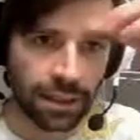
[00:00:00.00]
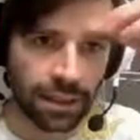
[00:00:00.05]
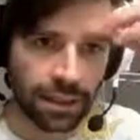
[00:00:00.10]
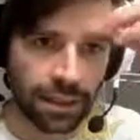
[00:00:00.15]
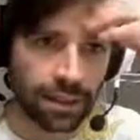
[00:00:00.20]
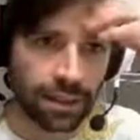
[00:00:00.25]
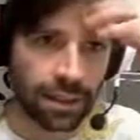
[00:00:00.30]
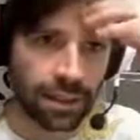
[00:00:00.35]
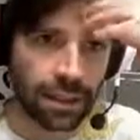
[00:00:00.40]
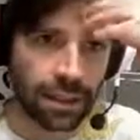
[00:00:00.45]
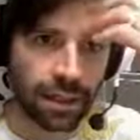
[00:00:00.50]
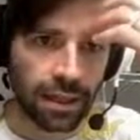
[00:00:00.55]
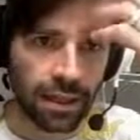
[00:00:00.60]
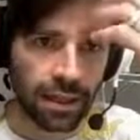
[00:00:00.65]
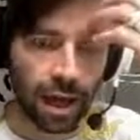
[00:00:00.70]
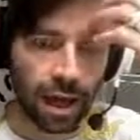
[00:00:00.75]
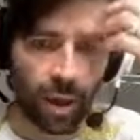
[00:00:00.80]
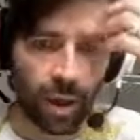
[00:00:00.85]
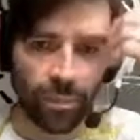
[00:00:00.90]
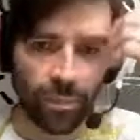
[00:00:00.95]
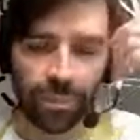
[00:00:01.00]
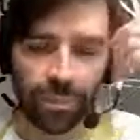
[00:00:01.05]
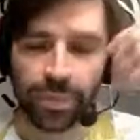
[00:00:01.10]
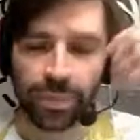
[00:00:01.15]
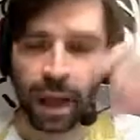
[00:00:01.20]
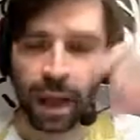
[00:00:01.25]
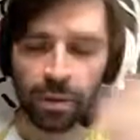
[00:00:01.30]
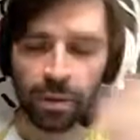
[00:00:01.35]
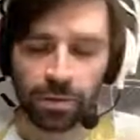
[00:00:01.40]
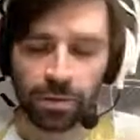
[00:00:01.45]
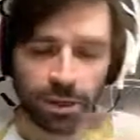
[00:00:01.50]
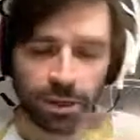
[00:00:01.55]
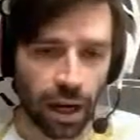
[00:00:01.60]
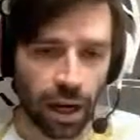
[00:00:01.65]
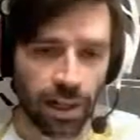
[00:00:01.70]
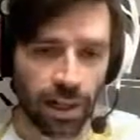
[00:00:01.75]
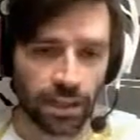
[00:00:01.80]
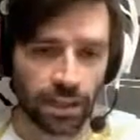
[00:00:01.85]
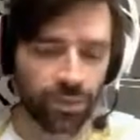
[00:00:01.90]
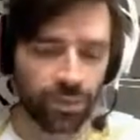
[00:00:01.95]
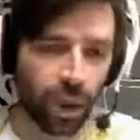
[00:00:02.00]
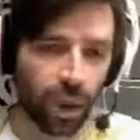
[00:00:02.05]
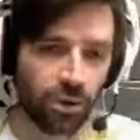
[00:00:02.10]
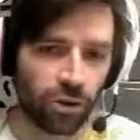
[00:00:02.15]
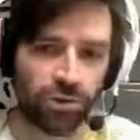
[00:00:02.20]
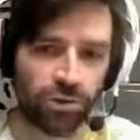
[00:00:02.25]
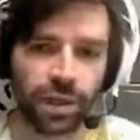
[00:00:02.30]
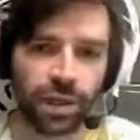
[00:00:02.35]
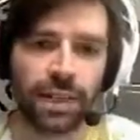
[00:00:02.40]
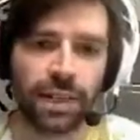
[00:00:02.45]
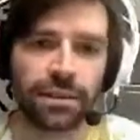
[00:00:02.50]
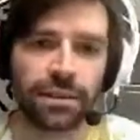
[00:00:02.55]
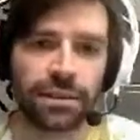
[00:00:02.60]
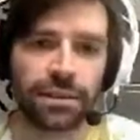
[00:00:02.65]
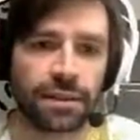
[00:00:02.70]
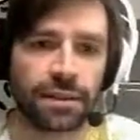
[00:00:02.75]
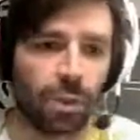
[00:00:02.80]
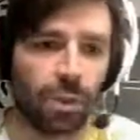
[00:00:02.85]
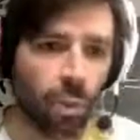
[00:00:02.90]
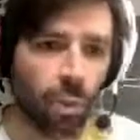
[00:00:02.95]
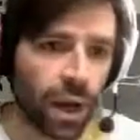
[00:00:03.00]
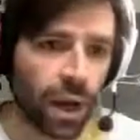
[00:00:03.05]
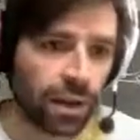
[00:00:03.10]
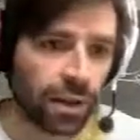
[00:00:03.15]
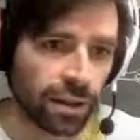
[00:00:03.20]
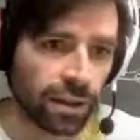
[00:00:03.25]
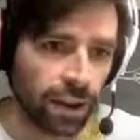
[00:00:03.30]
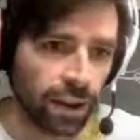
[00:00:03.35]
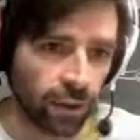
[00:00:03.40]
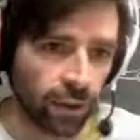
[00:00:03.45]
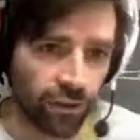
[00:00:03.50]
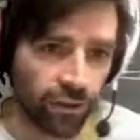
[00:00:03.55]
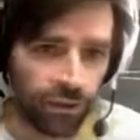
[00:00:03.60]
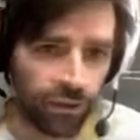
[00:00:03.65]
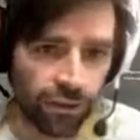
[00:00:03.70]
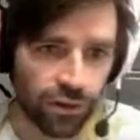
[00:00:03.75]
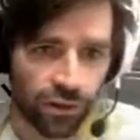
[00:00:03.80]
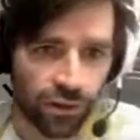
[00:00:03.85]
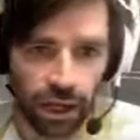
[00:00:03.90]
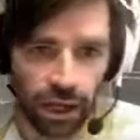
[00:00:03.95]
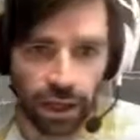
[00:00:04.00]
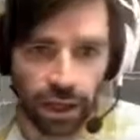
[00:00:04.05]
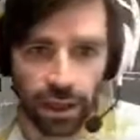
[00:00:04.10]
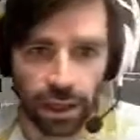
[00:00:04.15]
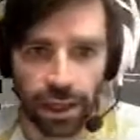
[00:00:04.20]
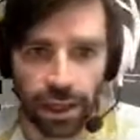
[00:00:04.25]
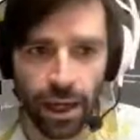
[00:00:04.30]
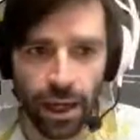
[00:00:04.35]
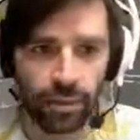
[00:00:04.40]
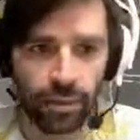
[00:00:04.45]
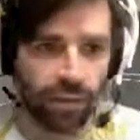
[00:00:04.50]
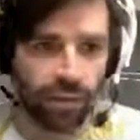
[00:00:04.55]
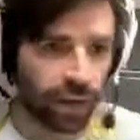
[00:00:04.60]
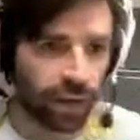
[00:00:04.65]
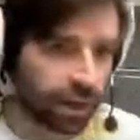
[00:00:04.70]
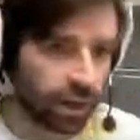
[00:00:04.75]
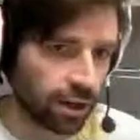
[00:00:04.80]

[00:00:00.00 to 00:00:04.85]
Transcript: Is I would try and spot trends in the way that they were officiating the game.